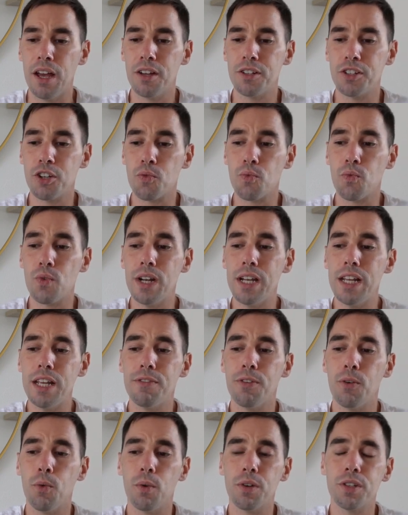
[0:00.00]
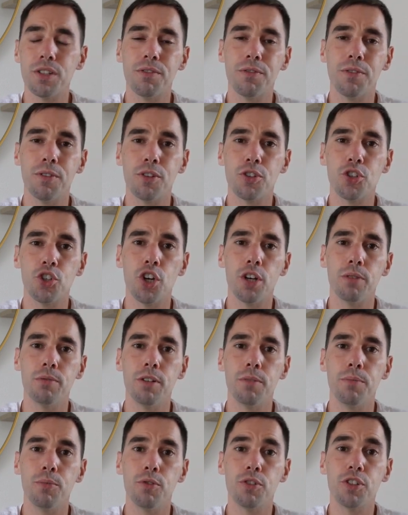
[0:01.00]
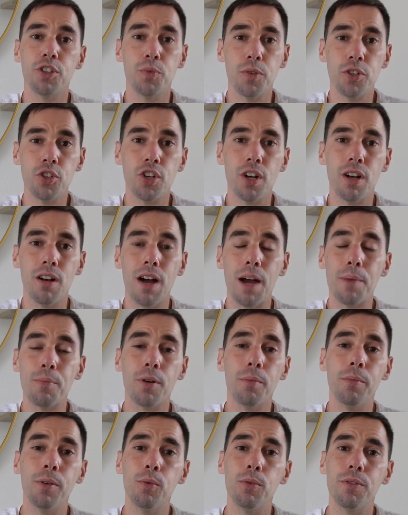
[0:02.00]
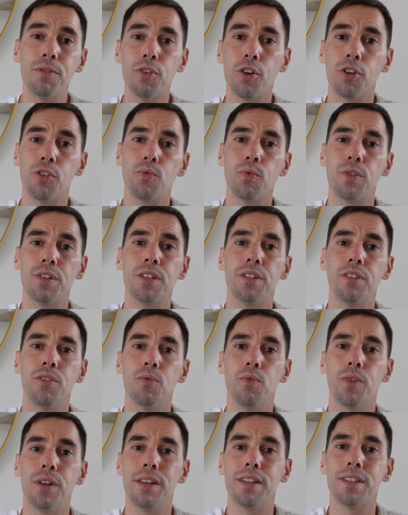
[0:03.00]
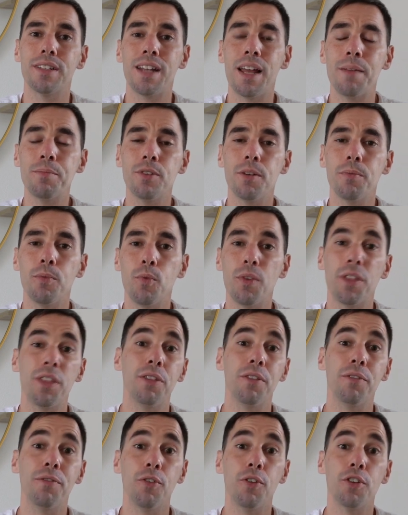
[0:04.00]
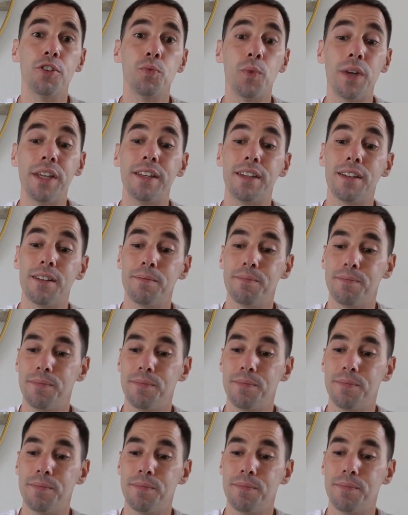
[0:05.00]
So really if it wasn't for the turbo boost switcher, I probably would have gotten rid of this laptop within the first week.